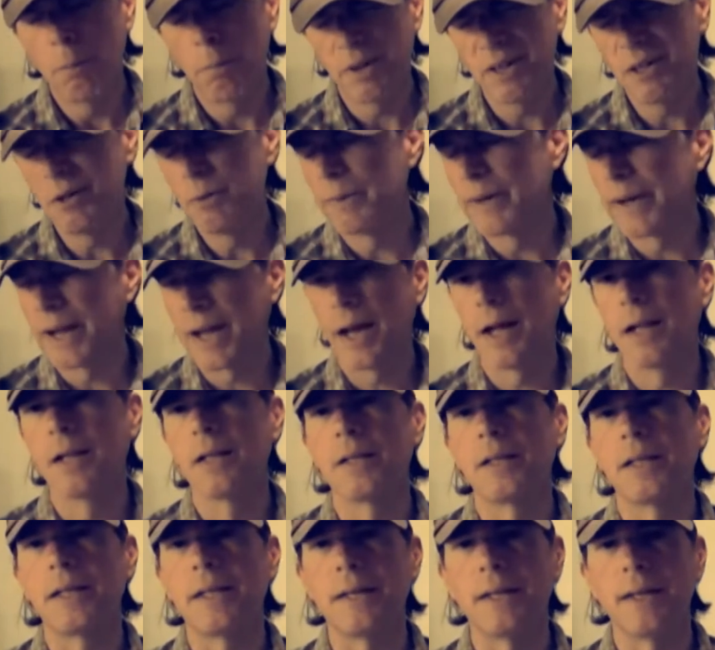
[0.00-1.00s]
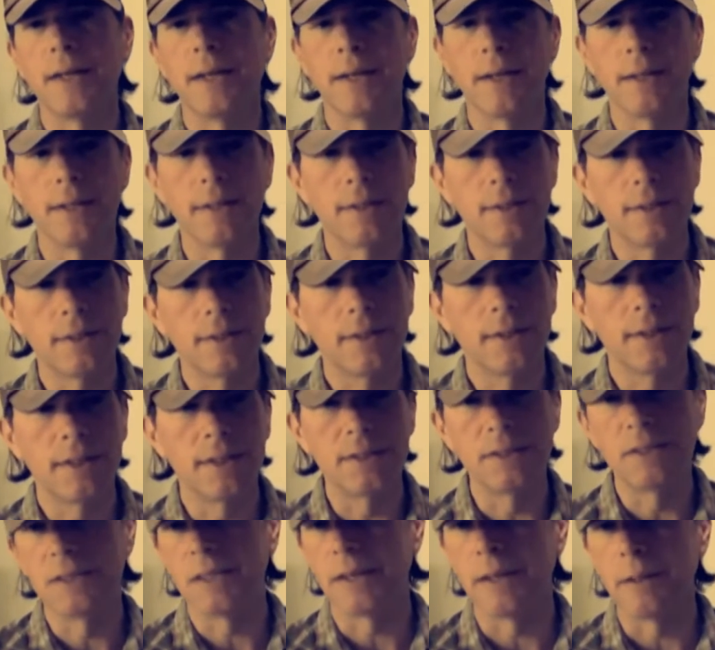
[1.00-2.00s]
but in reality it
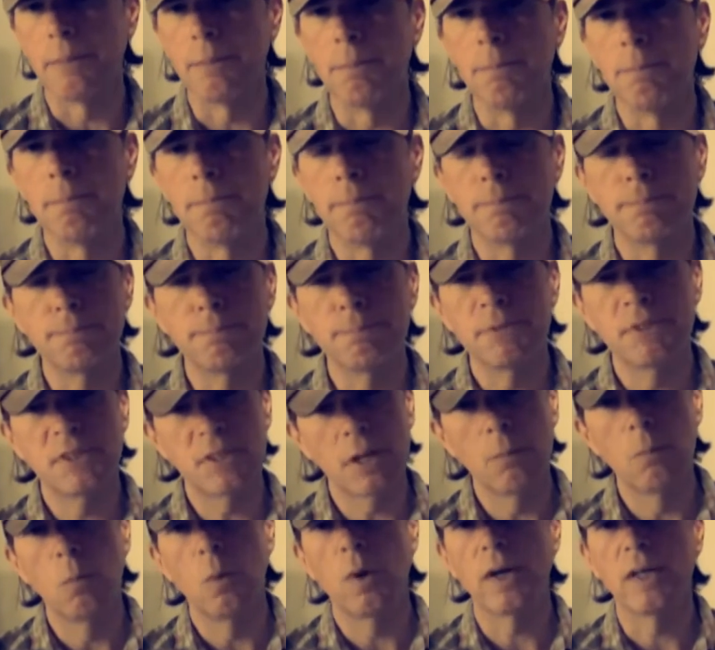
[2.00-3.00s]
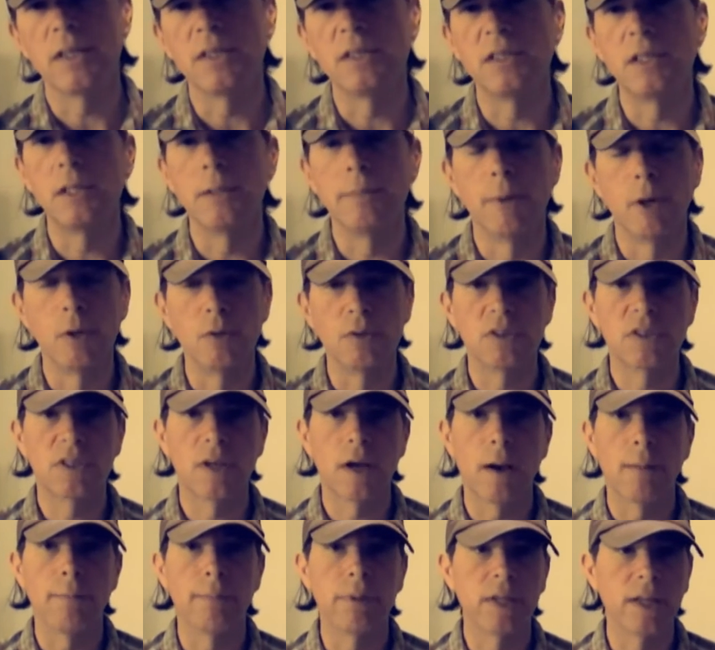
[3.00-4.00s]
is in some ways the most
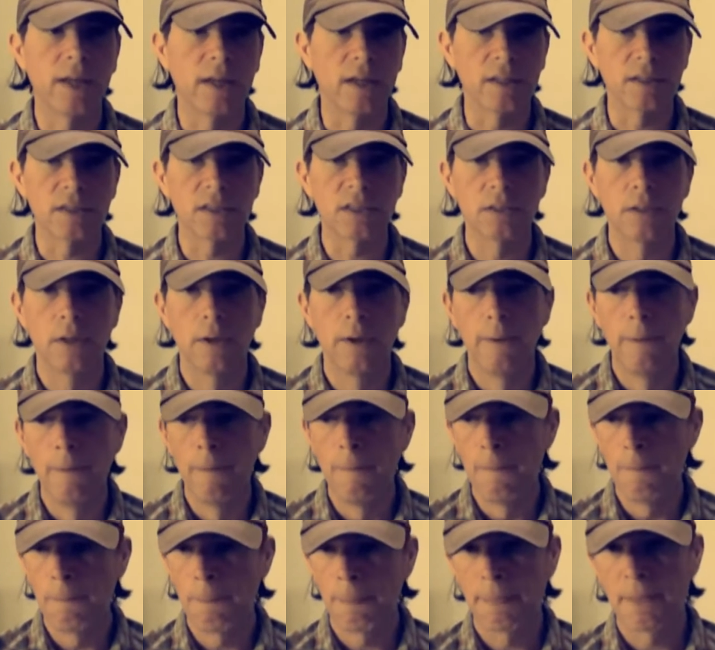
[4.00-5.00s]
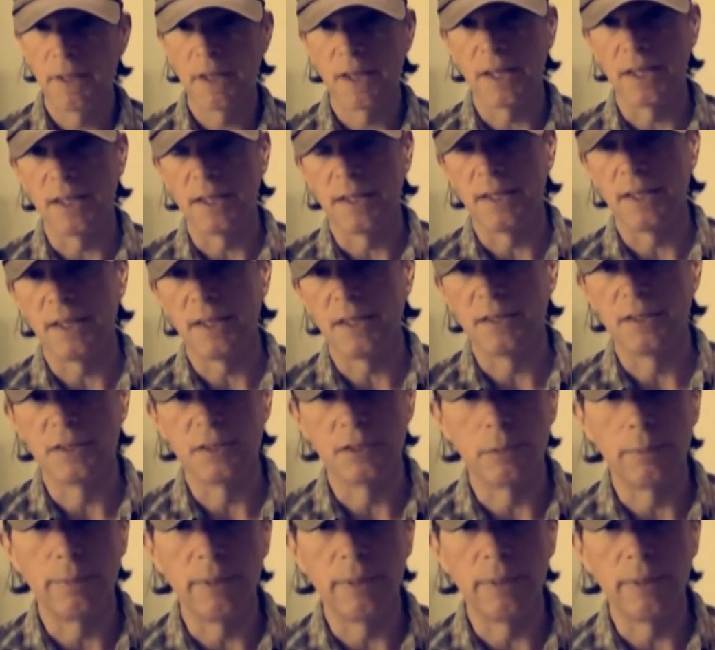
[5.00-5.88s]
complex. It needs to